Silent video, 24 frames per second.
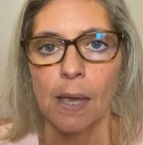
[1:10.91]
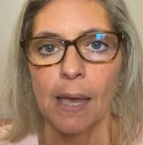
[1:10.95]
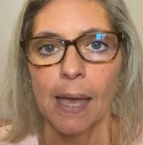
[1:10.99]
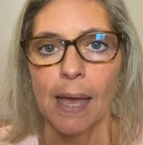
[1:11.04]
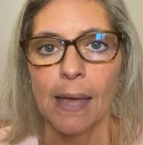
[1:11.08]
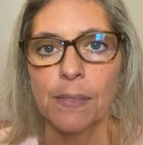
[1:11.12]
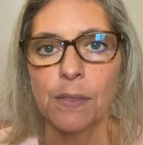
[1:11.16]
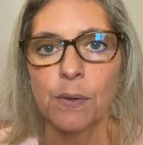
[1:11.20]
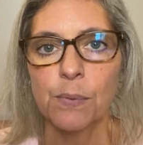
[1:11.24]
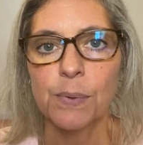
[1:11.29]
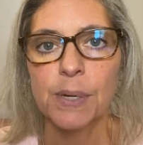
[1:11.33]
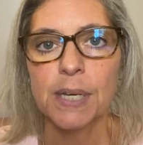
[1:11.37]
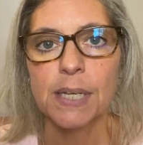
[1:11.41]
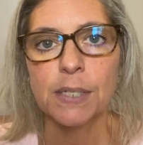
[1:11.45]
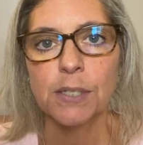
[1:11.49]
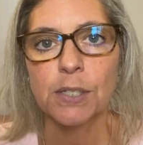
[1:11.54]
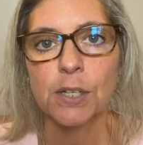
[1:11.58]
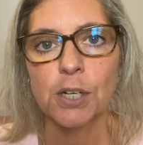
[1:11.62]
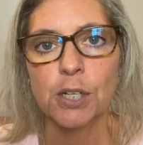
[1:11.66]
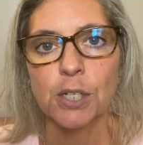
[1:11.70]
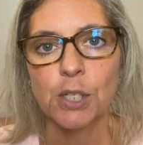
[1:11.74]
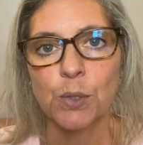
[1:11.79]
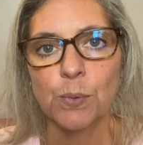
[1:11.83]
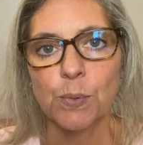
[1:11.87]
And the
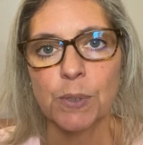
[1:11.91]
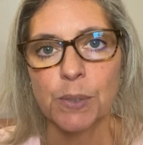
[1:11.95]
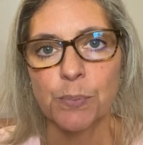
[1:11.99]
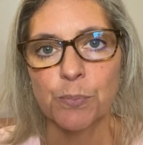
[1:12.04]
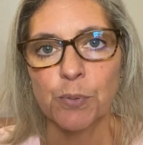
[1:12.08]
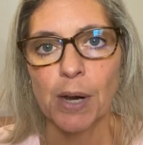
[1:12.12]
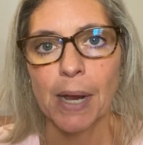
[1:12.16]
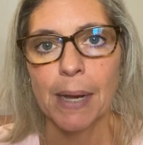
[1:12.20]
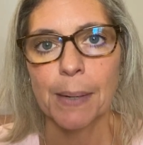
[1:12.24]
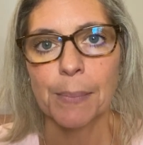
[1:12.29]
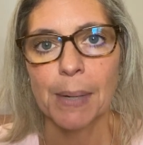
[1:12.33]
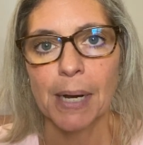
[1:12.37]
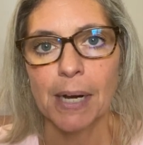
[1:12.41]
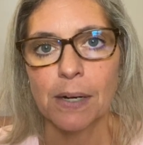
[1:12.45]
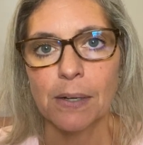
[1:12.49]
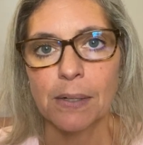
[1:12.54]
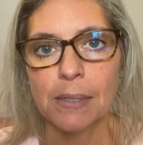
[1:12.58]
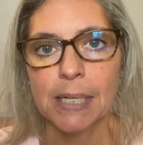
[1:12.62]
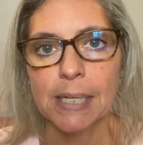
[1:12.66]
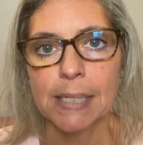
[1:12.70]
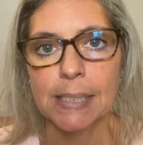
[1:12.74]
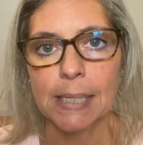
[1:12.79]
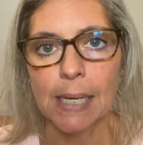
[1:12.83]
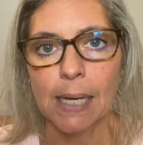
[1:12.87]
research was
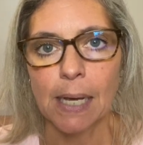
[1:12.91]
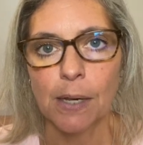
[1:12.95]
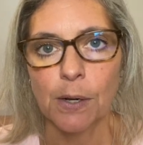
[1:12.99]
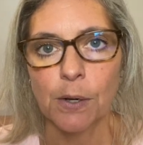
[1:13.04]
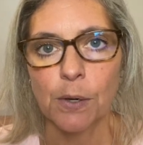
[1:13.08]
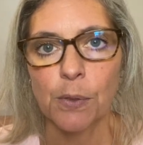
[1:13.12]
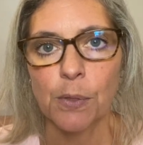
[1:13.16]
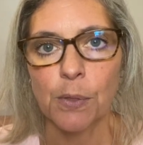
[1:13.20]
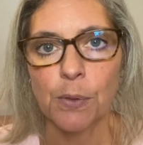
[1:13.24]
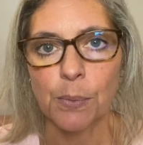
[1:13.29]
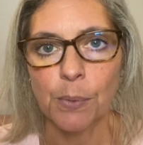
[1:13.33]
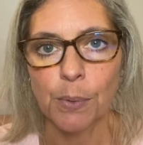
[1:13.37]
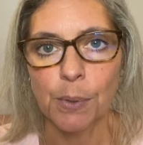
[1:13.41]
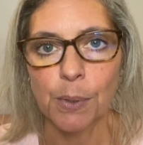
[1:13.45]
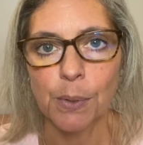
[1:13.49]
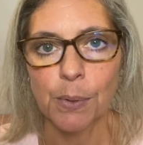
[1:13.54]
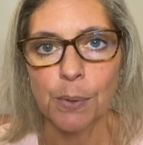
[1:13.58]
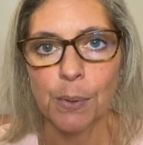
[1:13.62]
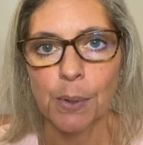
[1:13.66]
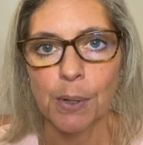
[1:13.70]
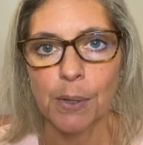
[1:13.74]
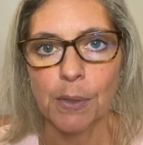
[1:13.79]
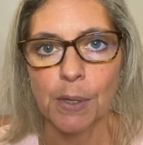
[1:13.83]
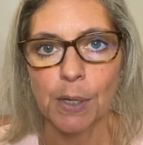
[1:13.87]
primarily done
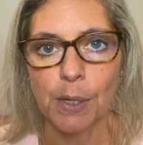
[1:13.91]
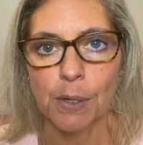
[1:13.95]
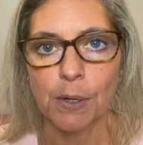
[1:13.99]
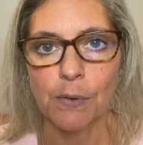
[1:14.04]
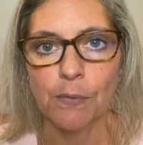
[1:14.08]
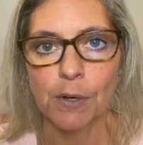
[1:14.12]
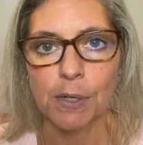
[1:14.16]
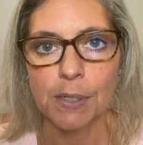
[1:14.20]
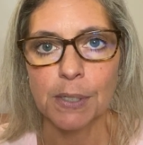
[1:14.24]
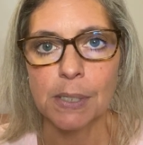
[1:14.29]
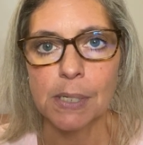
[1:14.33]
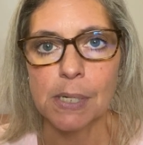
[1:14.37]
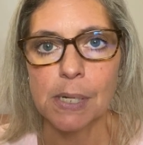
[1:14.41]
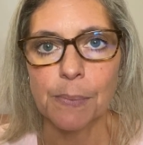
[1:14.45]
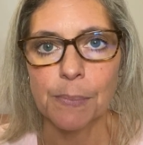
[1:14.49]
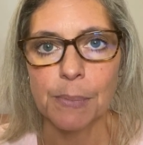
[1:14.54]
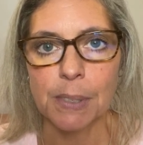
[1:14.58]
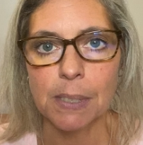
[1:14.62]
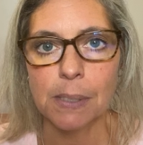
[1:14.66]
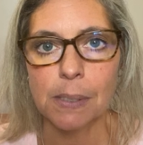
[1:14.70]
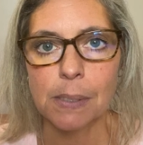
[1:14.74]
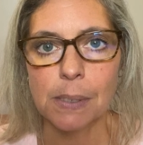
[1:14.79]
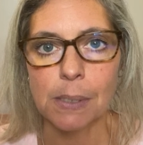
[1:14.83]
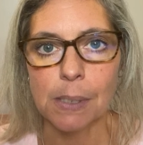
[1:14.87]
through the University of
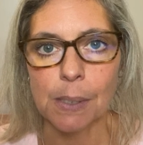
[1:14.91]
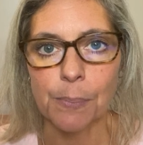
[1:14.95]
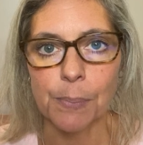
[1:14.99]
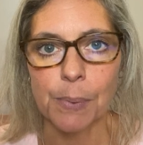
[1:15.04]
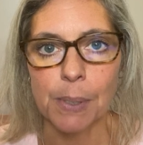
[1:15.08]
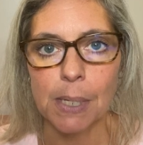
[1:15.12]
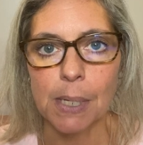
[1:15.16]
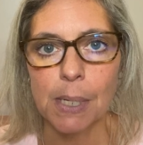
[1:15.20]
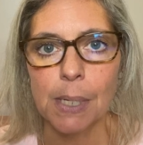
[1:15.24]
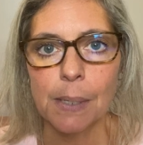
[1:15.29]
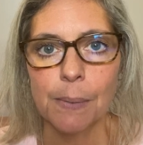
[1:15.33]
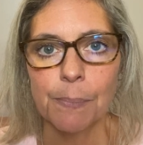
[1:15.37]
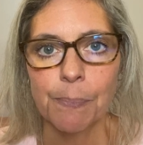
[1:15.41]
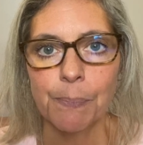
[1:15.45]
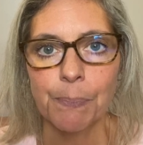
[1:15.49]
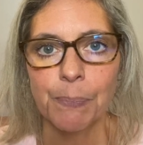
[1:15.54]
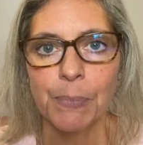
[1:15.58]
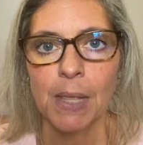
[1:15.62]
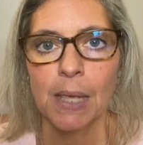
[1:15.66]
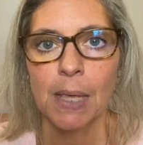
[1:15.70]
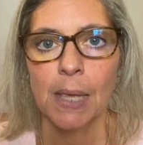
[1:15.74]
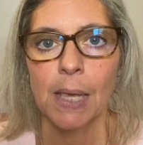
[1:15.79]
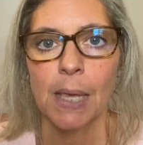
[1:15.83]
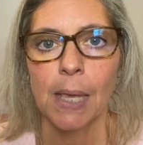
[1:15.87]
Mississippi.
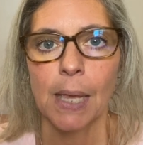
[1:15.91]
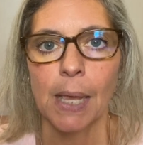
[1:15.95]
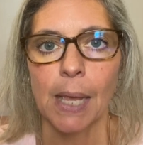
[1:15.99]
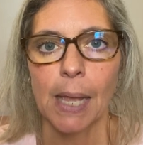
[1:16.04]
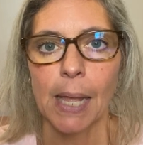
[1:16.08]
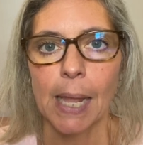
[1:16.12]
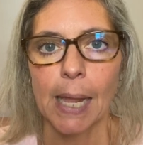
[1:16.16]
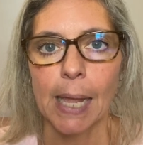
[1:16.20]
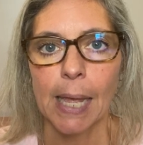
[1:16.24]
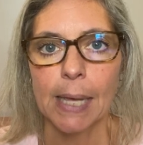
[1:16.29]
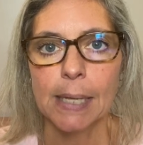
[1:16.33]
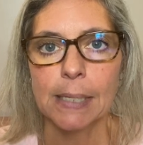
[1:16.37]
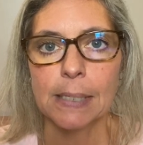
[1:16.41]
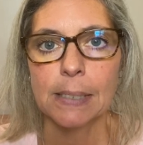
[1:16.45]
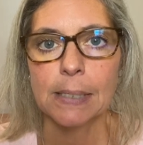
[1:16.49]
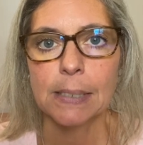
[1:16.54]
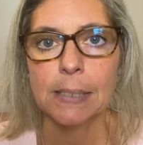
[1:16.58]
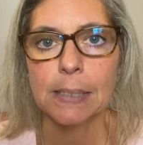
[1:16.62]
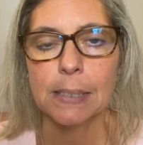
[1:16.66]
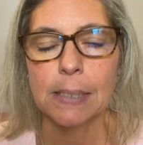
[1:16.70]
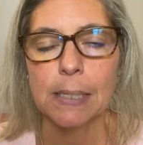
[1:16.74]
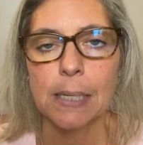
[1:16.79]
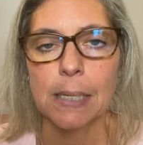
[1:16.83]
And